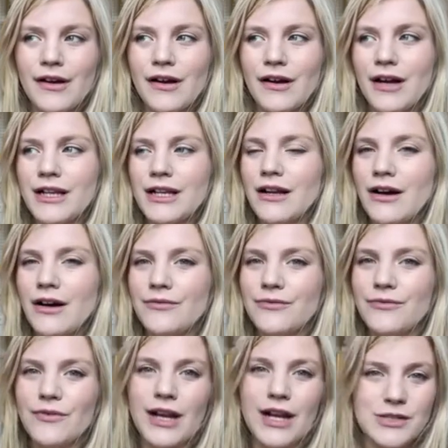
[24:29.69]
I love,
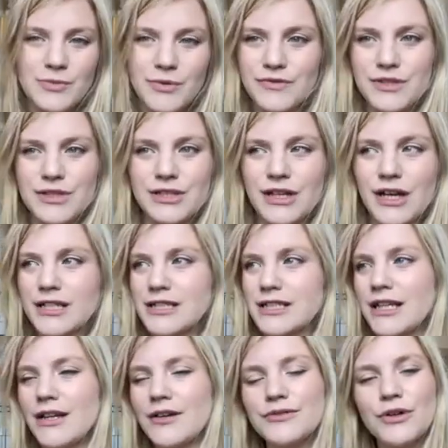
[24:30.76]
as we've discussed,
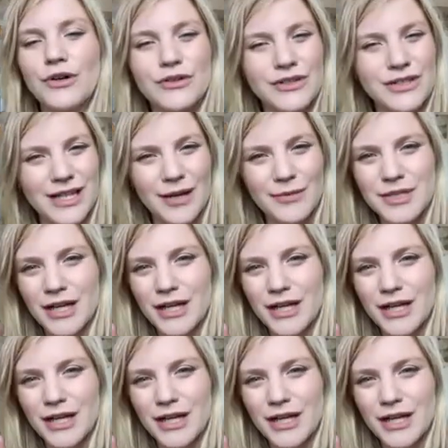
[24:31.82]
I love concept,